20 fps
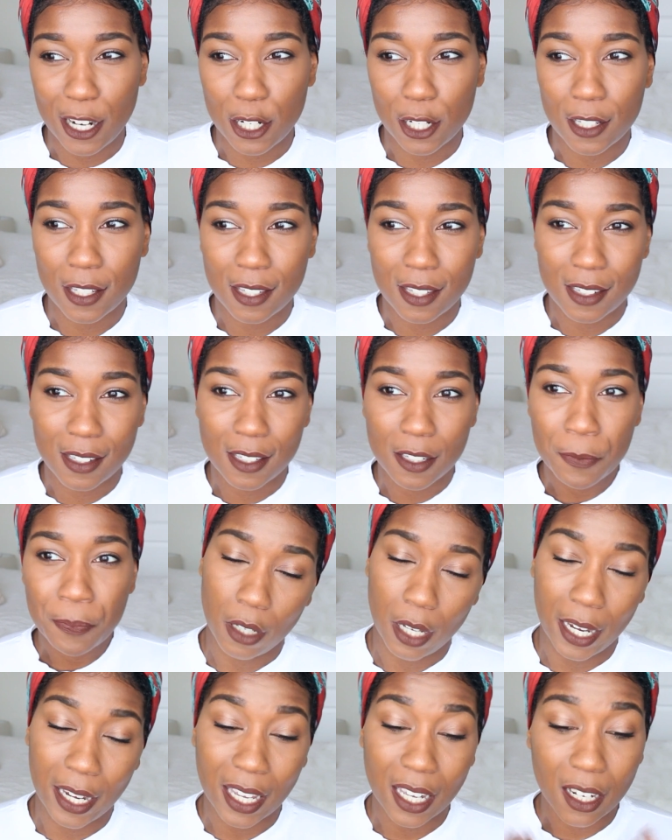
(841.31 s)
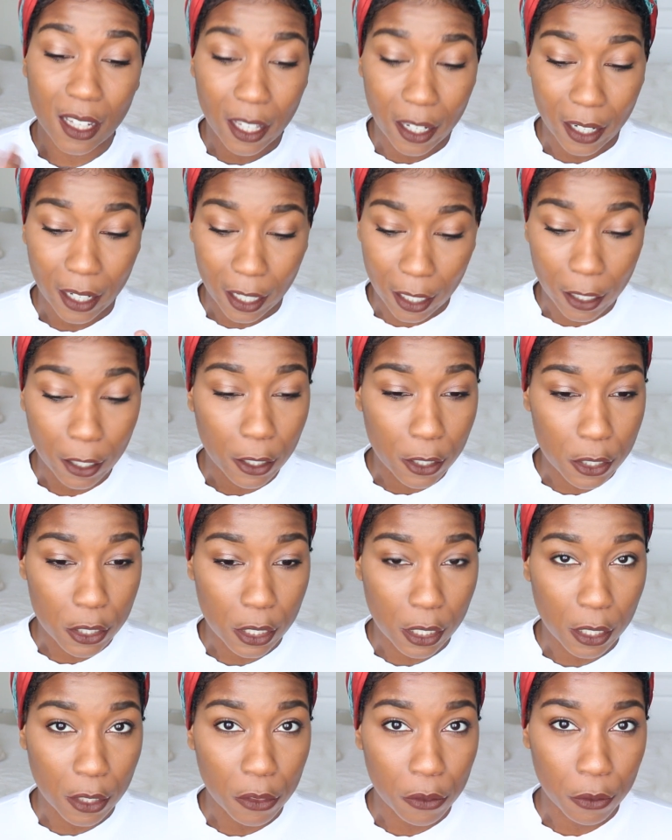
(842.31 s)
get a lot of
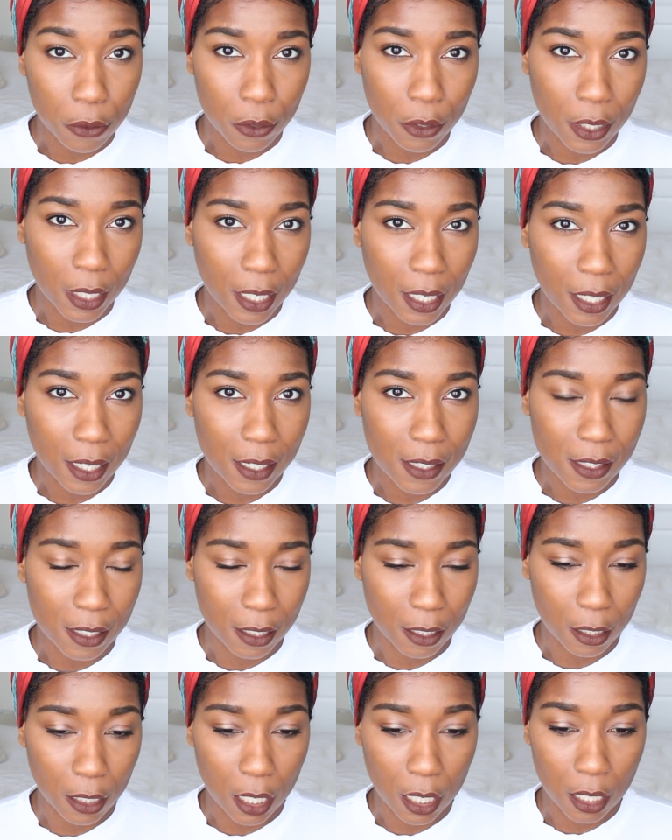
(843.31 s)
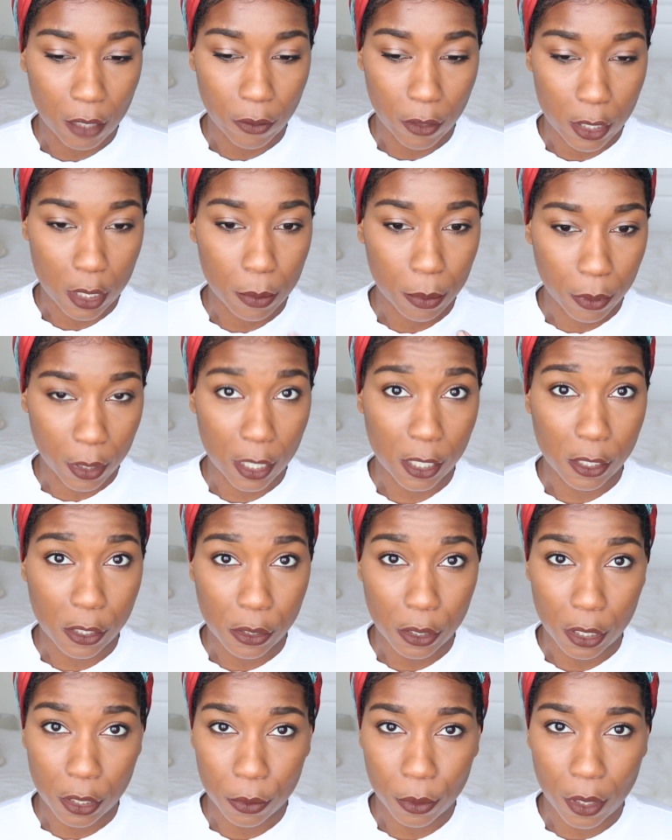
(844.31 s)
energy through you guys and a lot of inspiration.
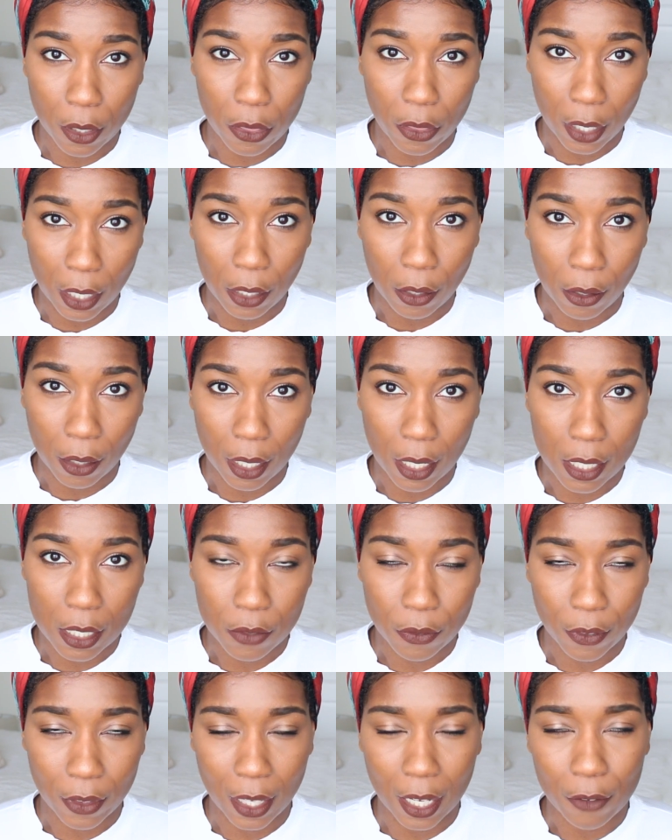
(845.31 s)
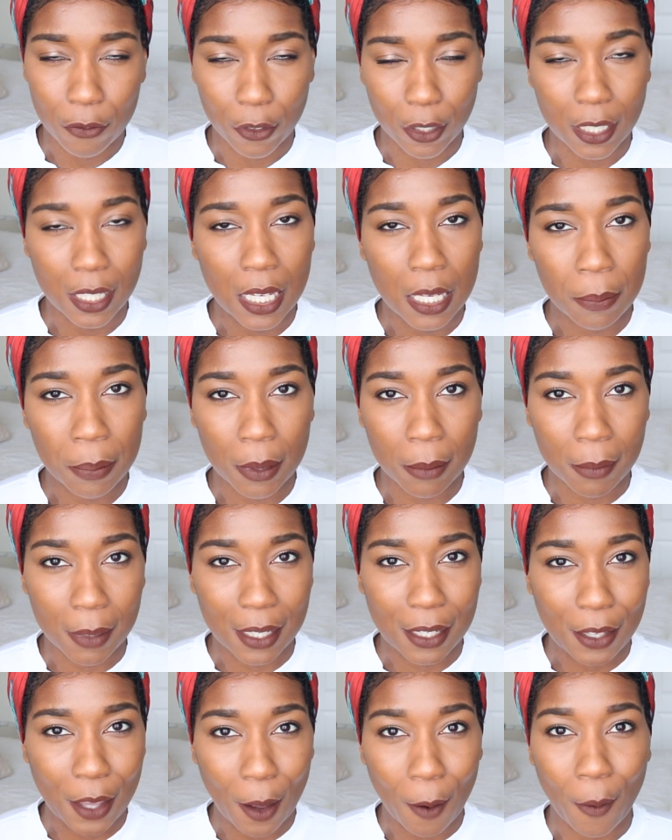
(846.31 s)
So I just want to thank you guys for that, for keeping
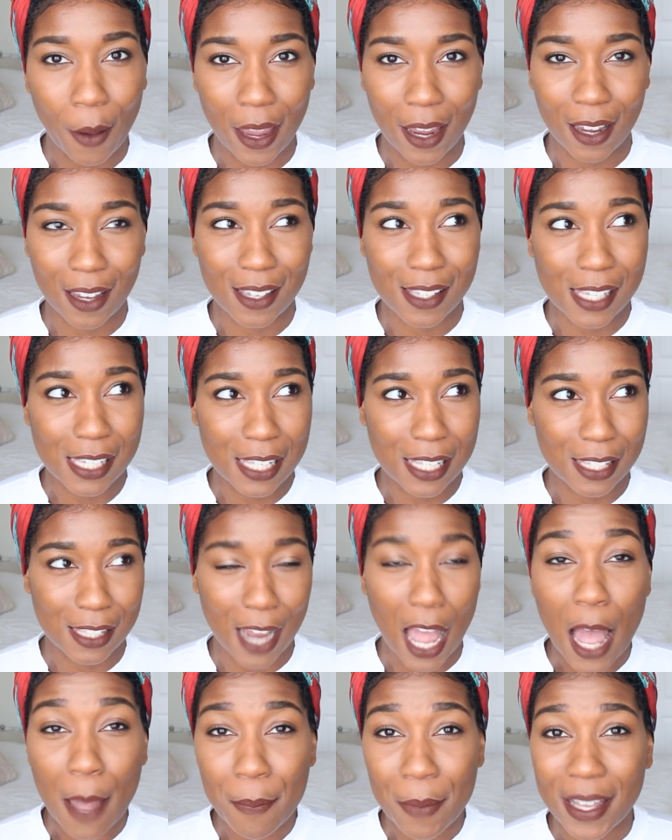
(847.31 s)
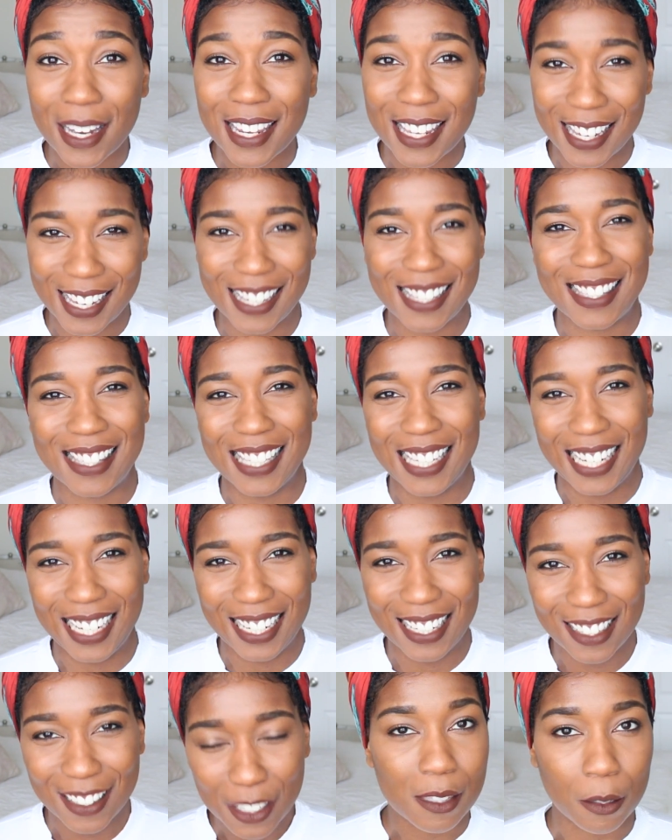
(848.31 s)
me going, because this has not been
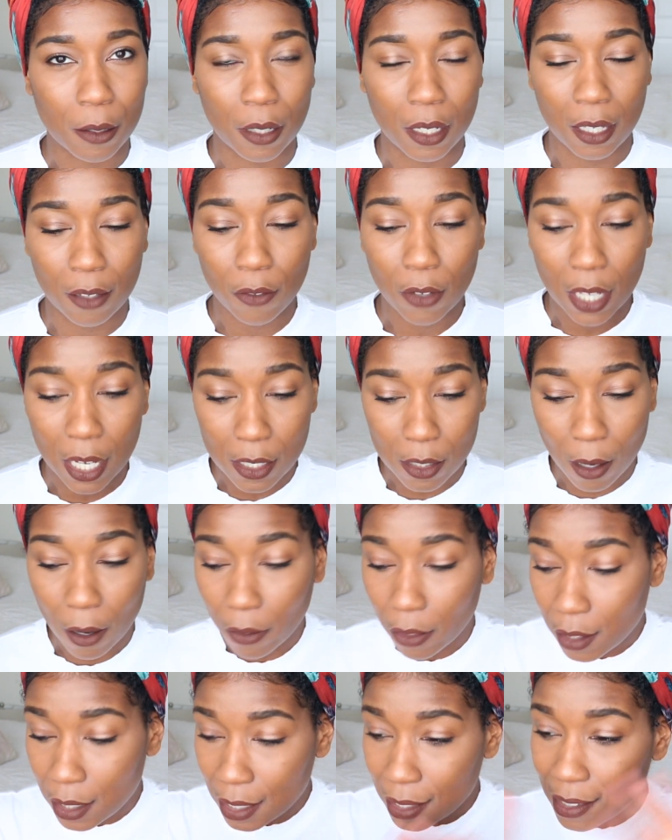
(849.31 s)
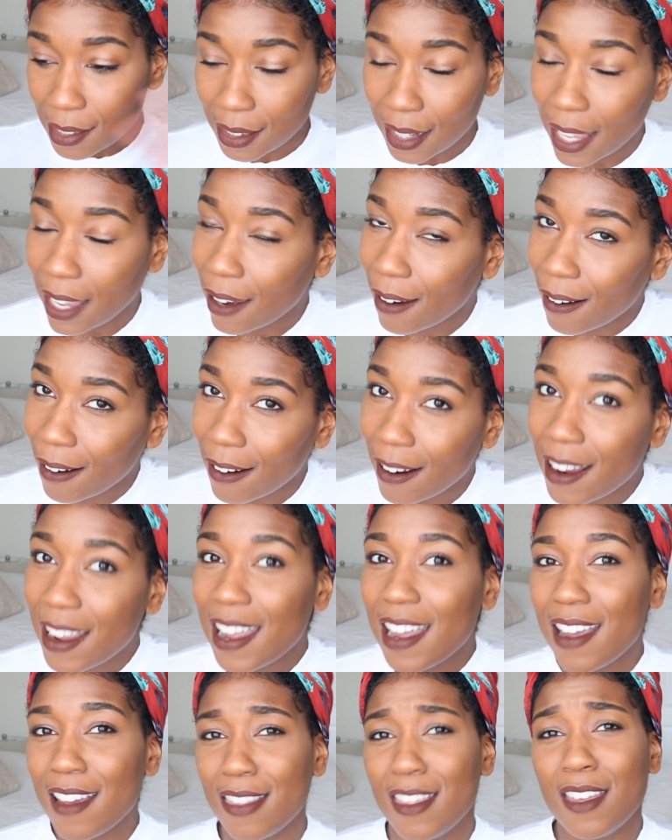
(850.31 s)
easy. So I'll give you guys all the deets later.
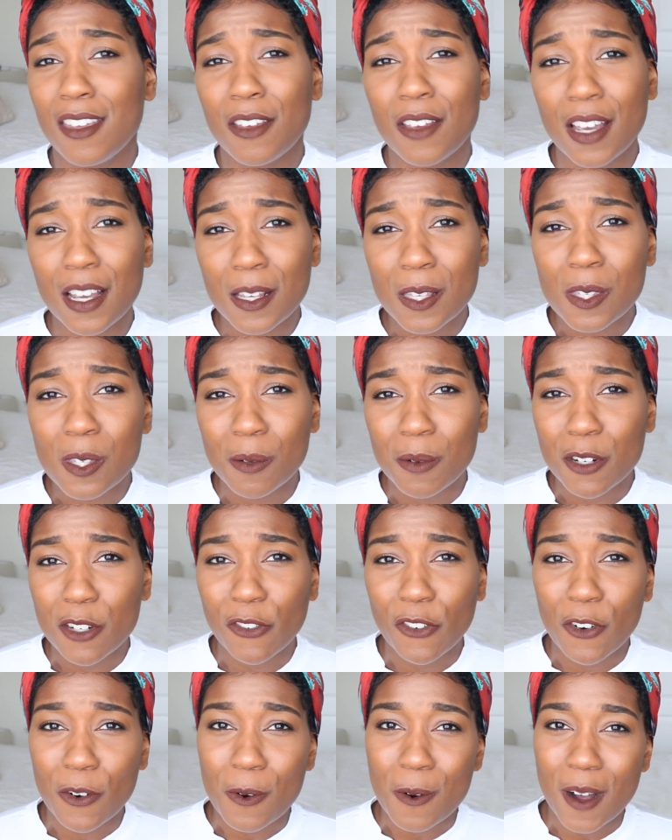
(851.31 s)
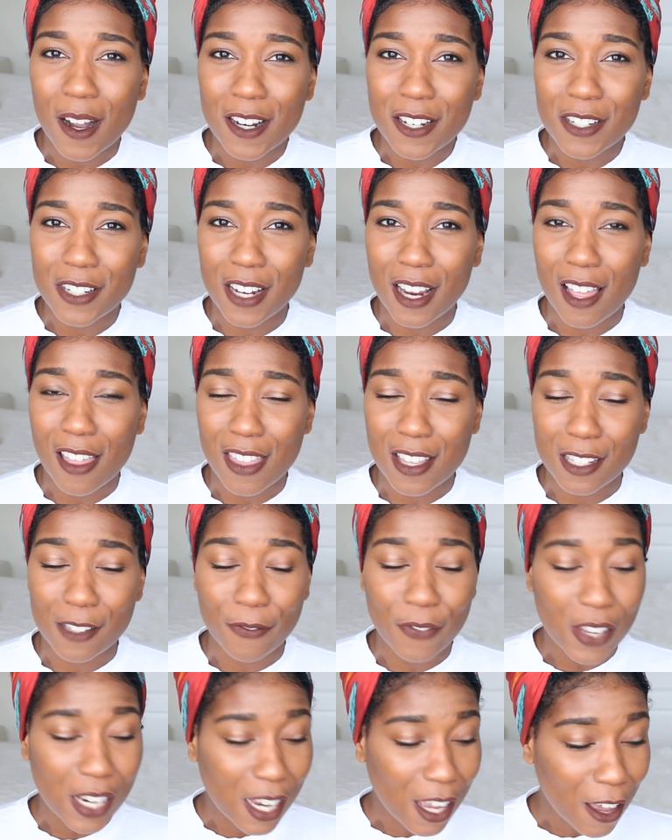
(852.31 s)
Thank you guys so much for watching this
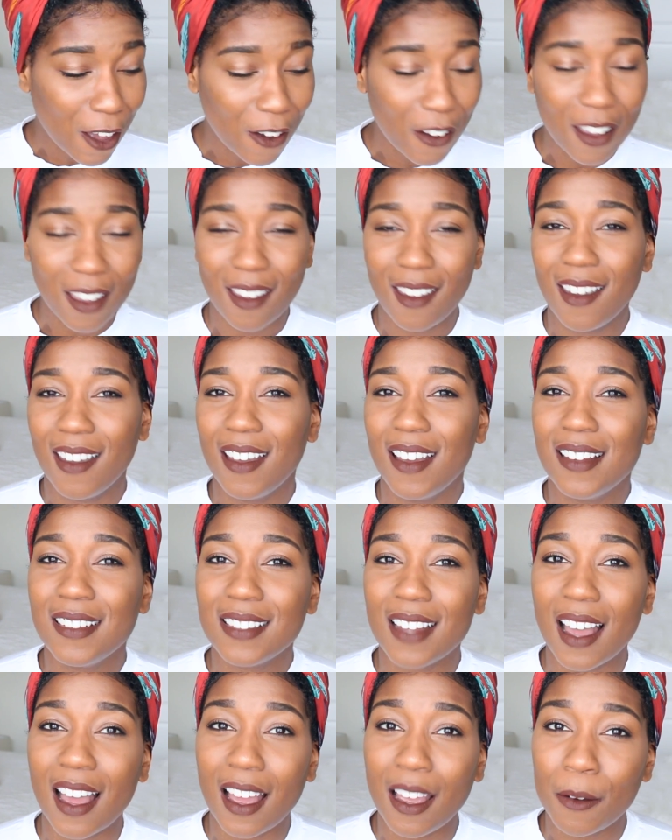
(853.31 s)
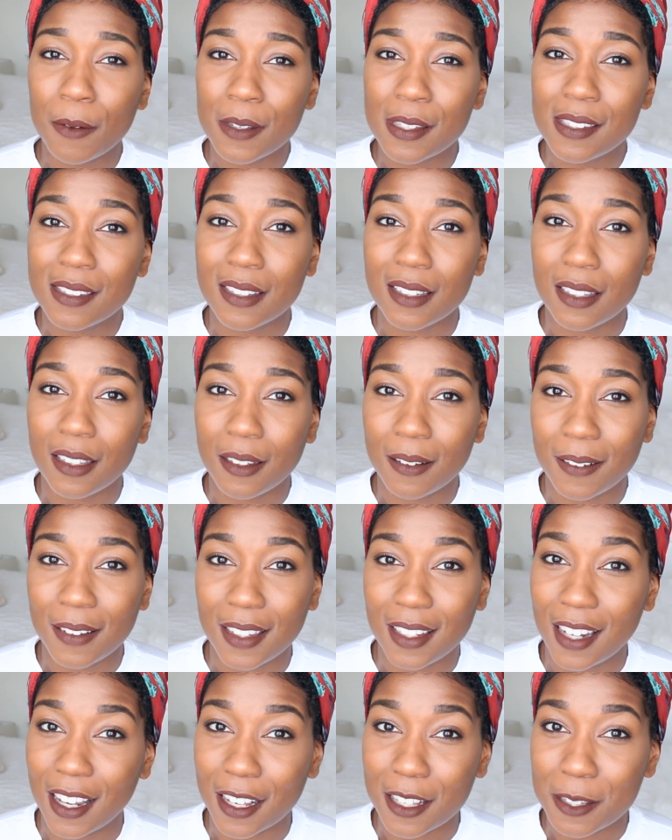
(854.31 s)
video, and I will see you in
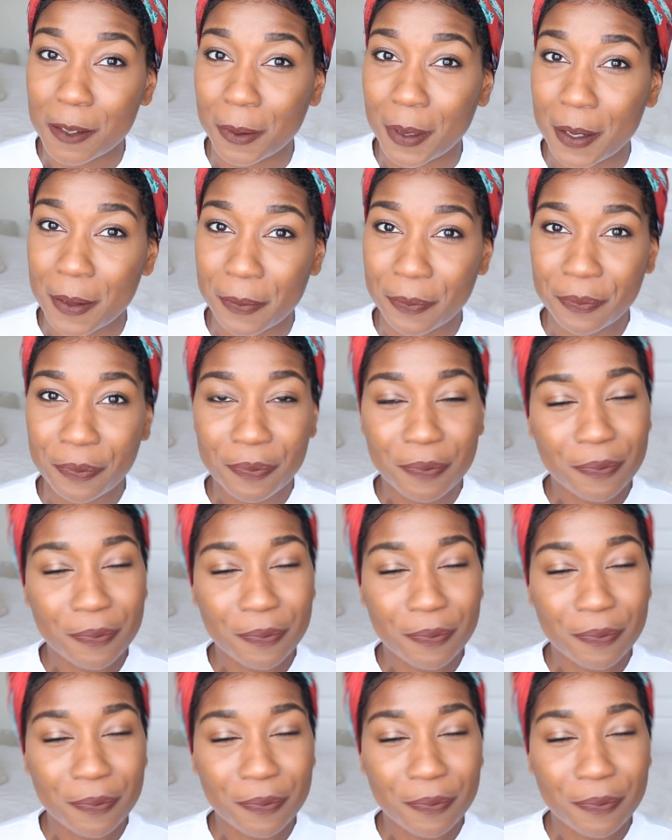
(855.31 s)
the next one.